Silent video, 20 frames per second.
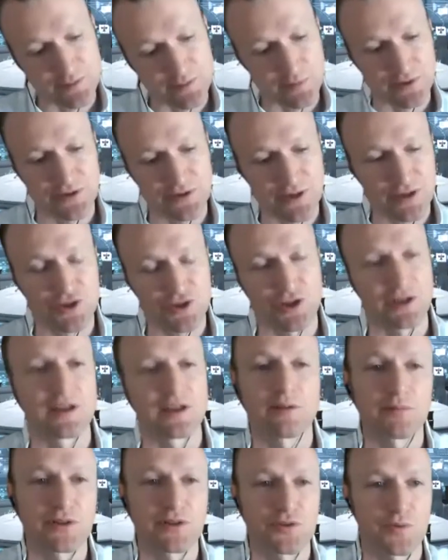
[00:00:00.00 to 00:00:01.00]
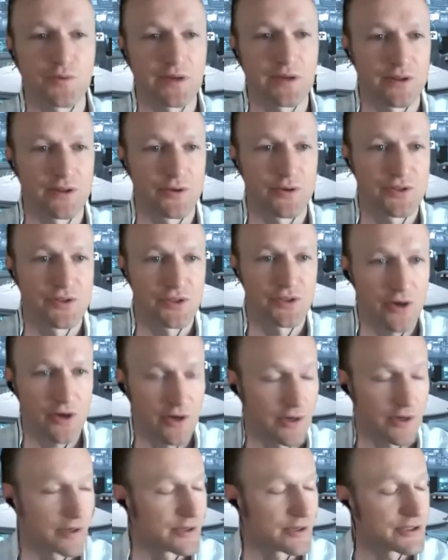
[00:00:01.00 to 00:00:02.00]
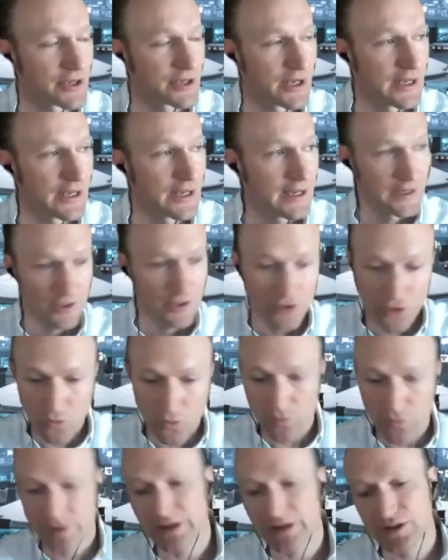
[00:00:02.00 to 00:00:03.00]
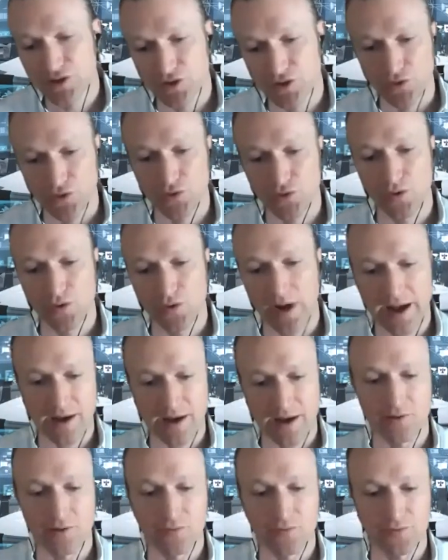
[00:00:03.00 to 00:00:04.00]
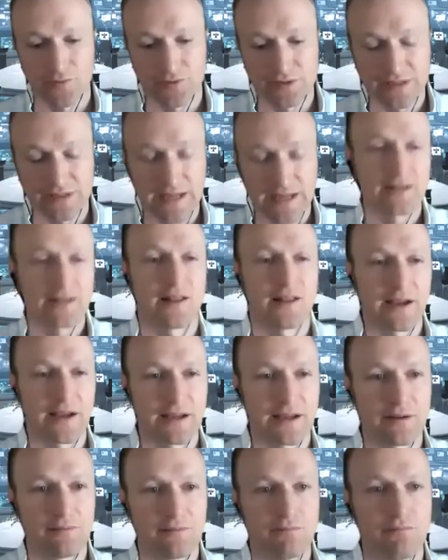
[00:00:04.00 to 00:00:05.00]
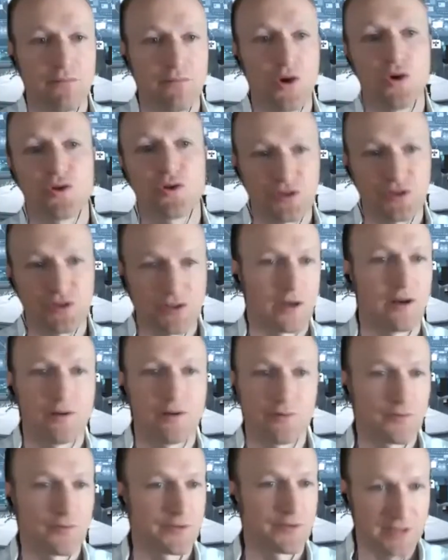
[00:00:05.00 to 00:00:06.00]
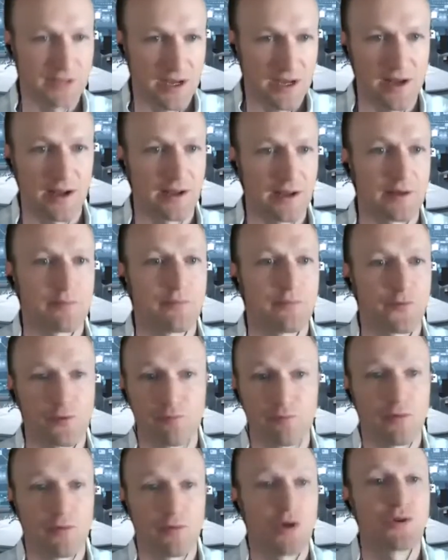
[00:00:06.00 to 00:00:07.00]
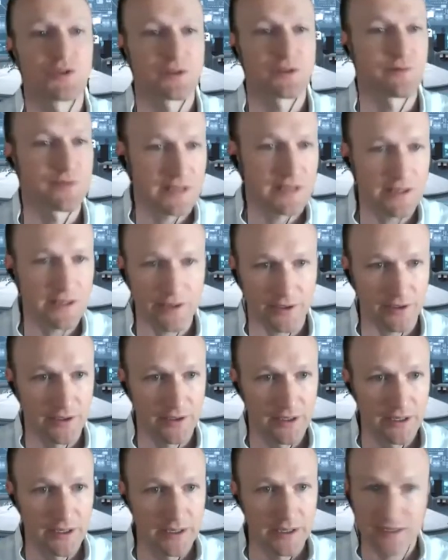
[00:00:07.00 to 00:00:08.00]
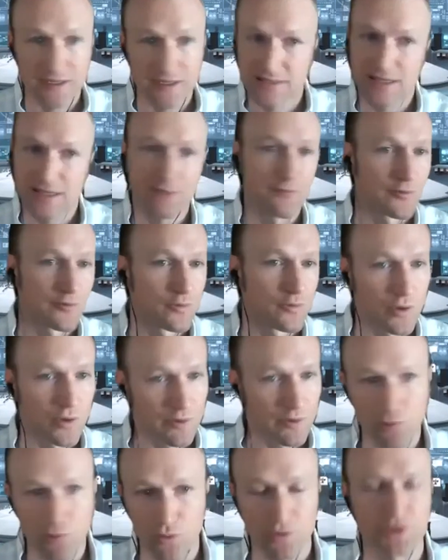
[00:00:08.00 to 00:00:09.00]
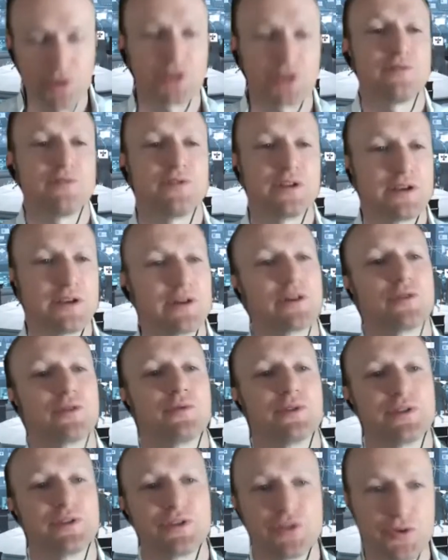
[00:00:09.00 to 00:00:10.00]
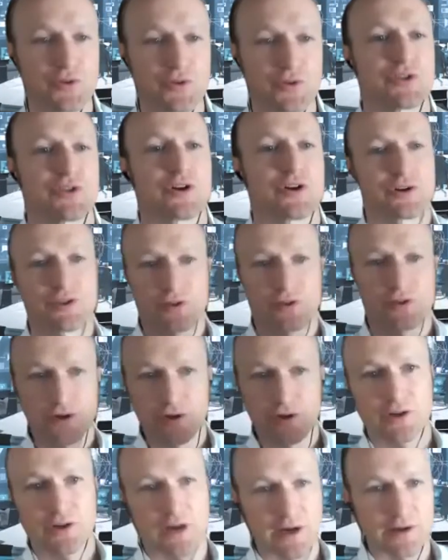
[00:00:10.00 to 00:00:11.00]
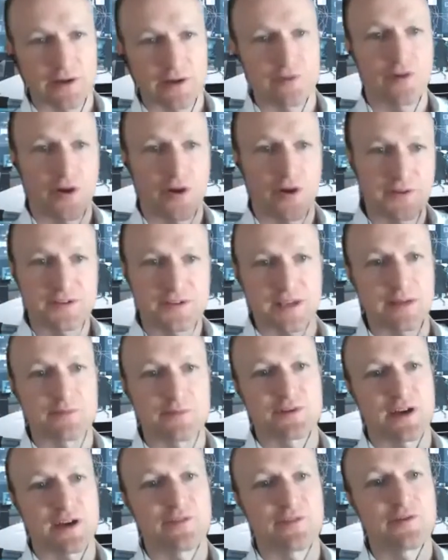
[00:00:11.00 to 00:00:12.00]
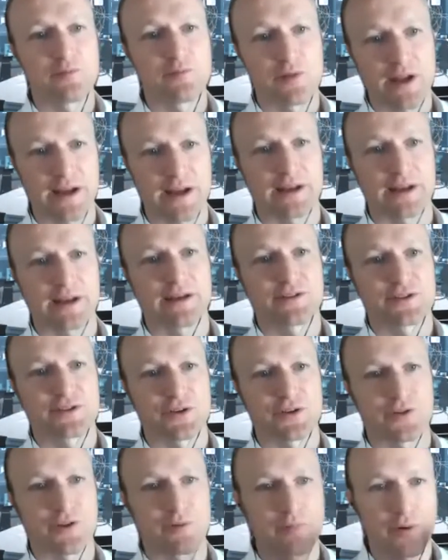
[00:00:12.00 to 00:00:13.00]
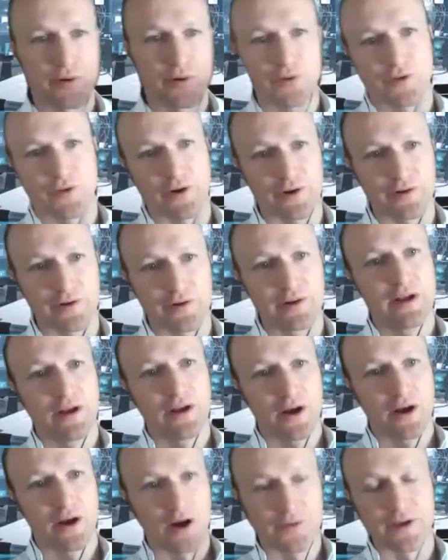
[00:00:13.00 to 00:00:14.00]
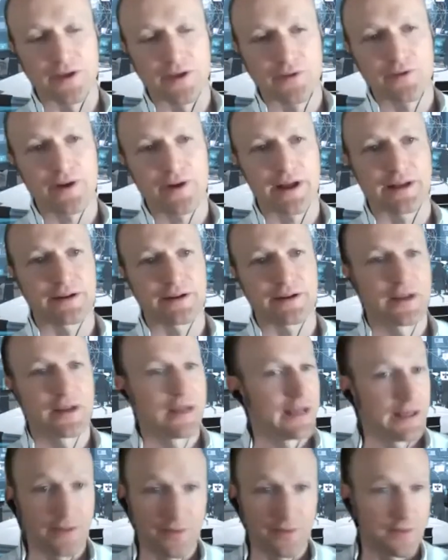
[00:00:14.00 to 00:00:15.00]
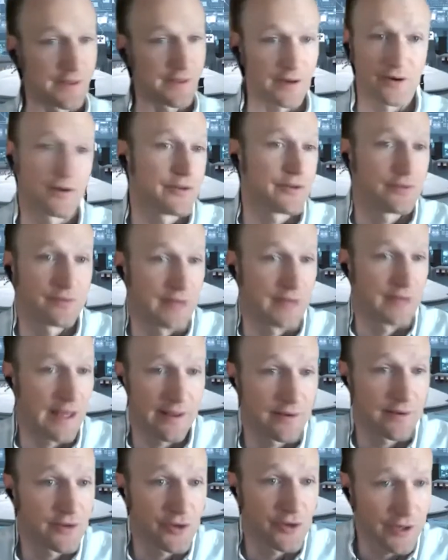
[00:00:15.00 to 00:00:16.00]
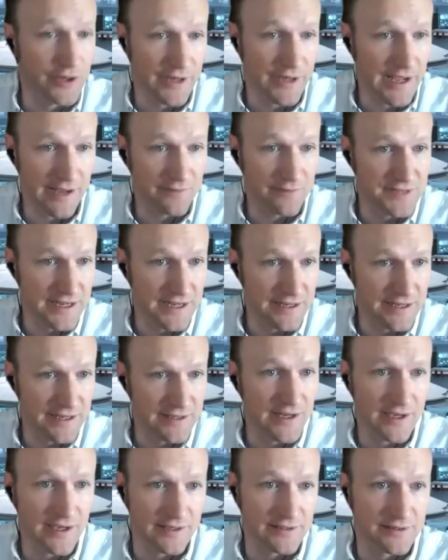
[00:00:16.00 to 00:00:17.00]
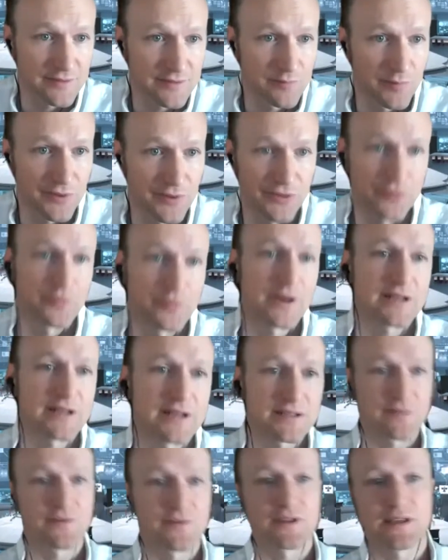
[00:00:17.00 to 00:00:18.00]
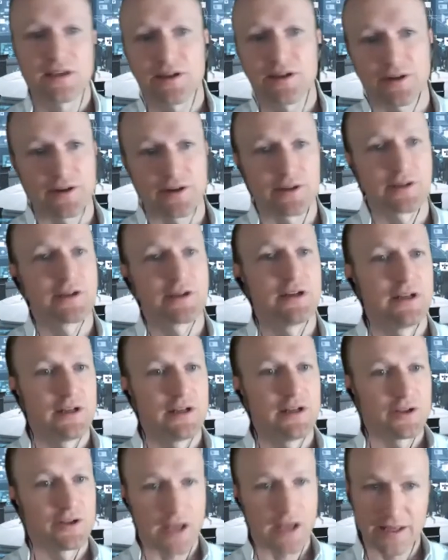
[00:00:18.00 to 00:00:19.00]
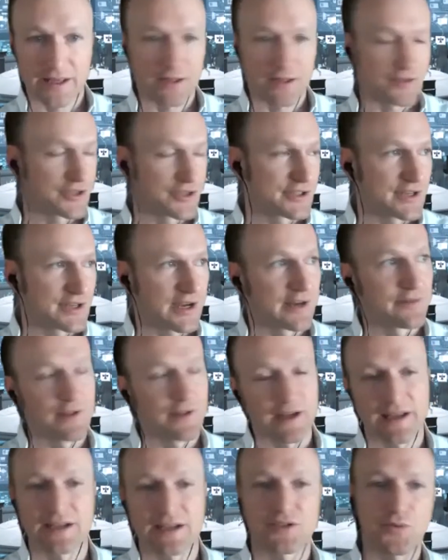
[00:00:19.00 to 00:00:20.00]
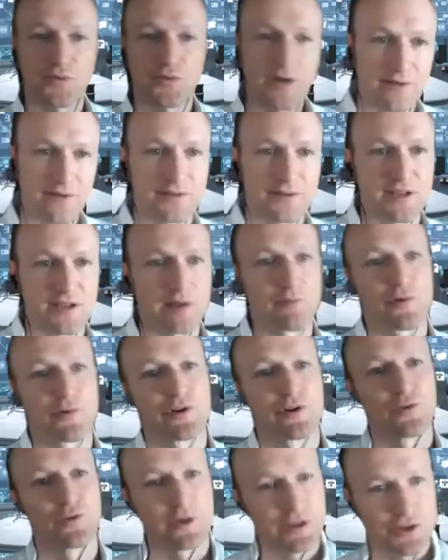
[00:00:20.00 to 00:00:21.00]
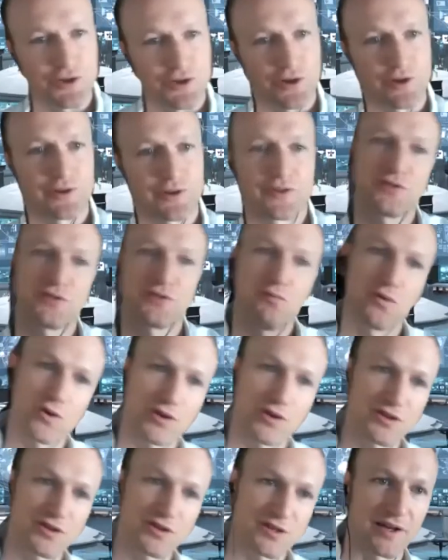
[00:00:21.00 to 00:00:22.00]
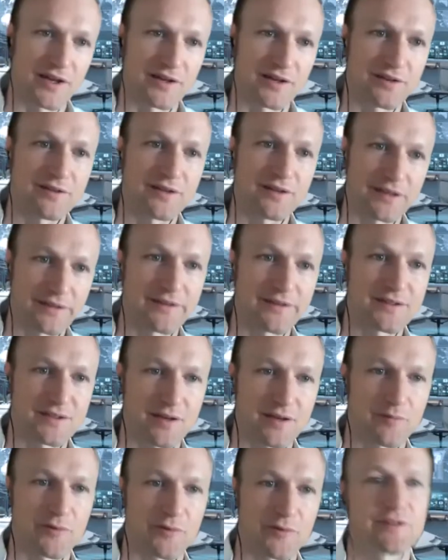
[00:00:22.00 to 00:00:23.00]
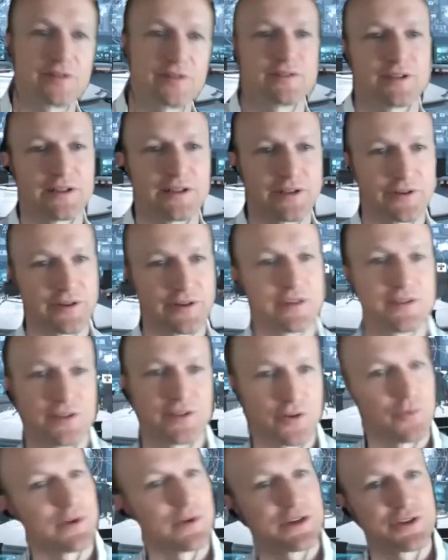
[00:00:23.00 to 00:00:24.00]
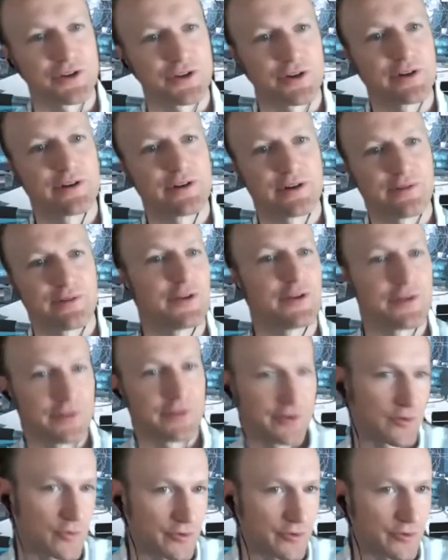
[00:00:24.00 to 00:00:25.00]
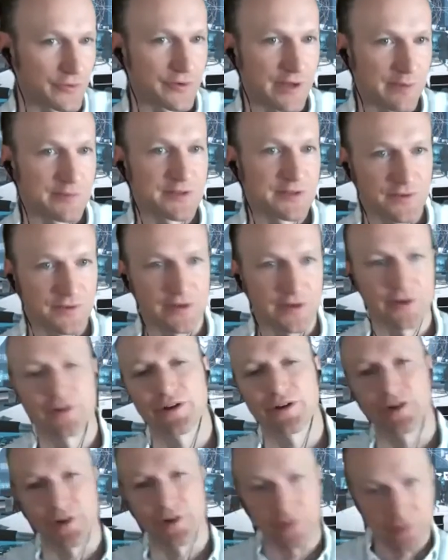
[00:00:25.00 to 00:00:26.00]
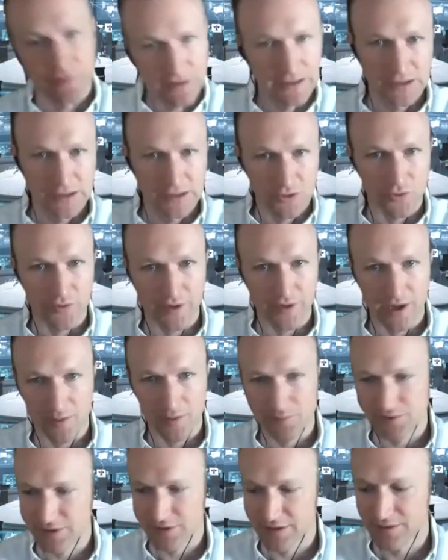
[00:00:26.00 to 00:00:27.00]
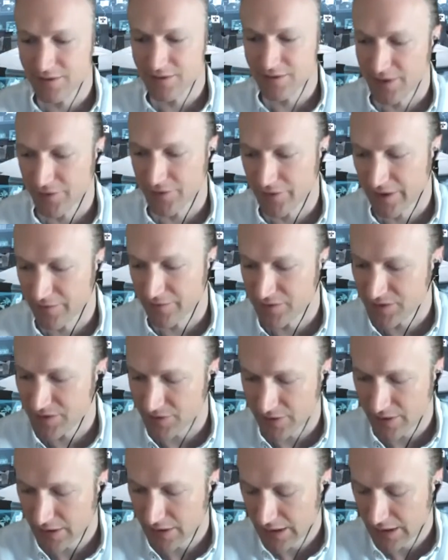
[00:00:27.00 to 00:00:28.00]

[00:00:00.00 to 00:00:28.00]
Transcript: positioning between those stars, going to have daylight most of the time for most of the year, except for one portion of the year when the 2 stars are kind of on the same side of the planet. So they're both on the other end. Then you're going to have day and night. But the rest of the year, just kind of like as we have summer and winter, and there's more sun in the summer than there is in the winter, if you're in the northern hemisphere, you know, or the opposite in the southern hemisphere,